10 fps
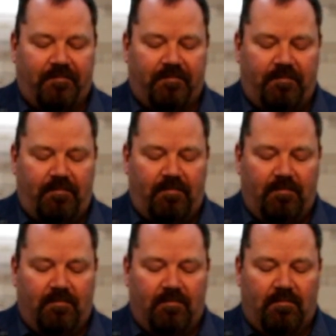
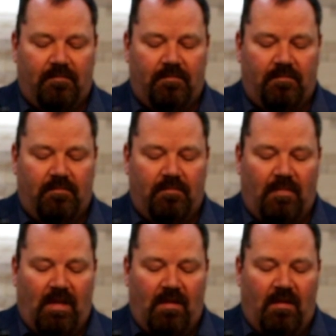
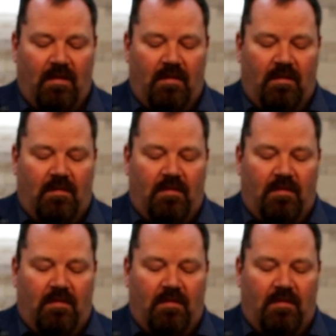(no one is talking)